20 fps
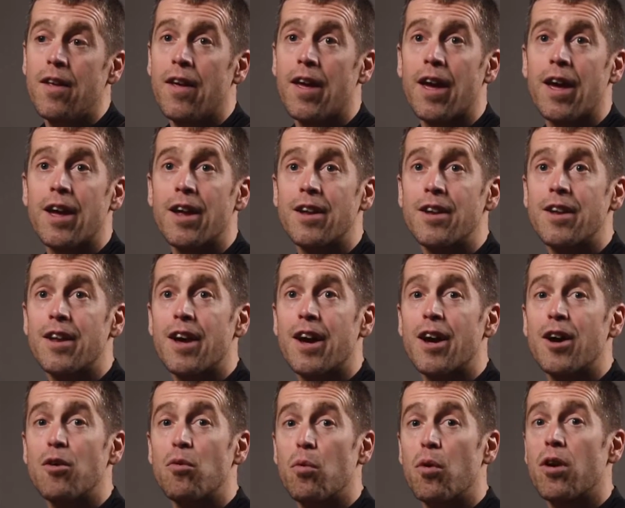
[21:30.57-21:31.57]
And
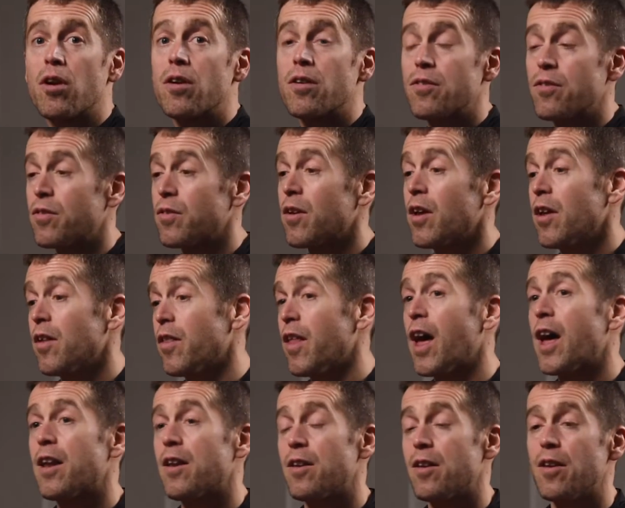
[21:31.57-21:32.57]
whereas
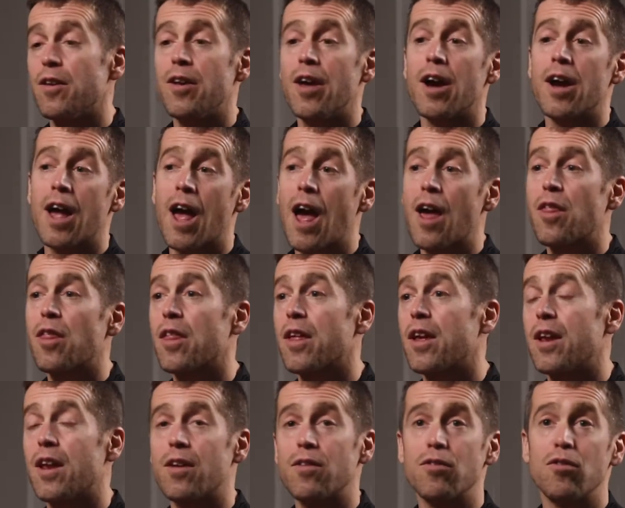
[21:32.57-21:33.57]
that young
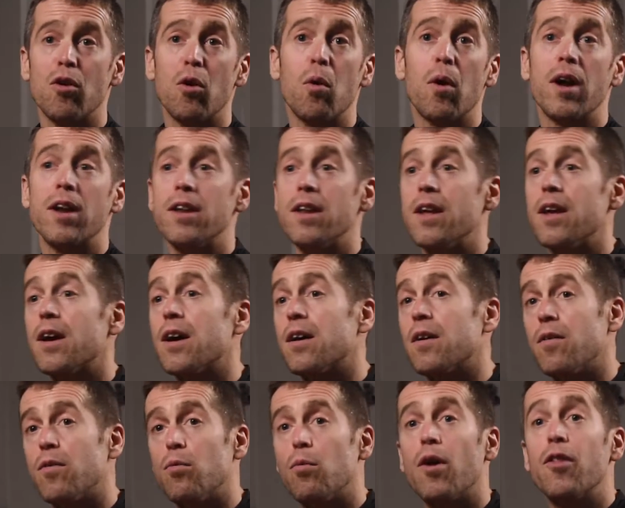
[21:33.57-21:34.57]
athlete has no idea
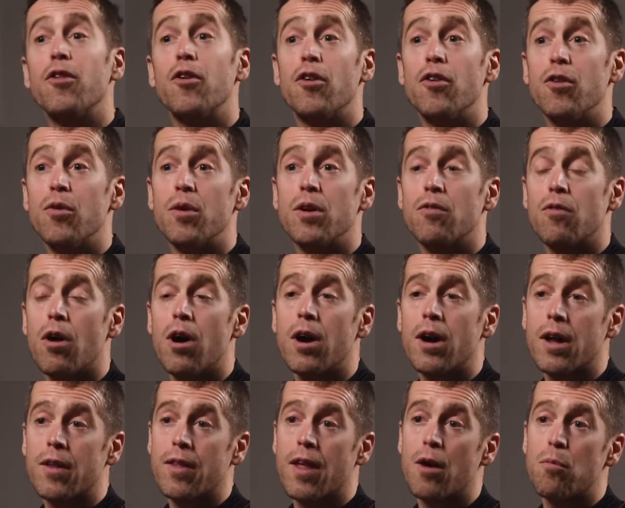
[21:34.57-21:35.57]
what they're doing
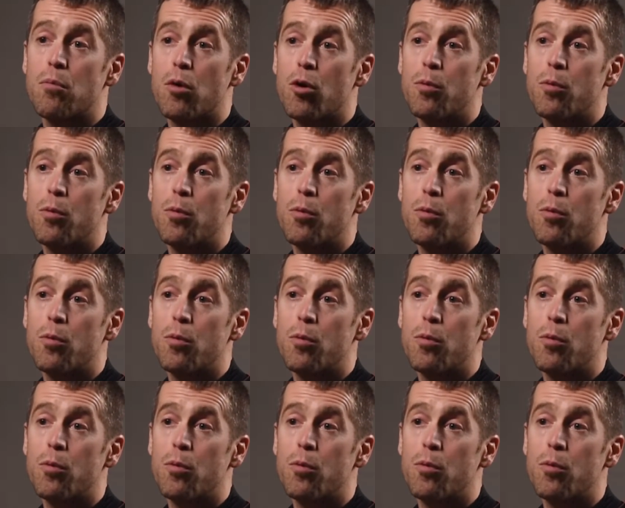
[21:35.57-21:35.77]
wrong at that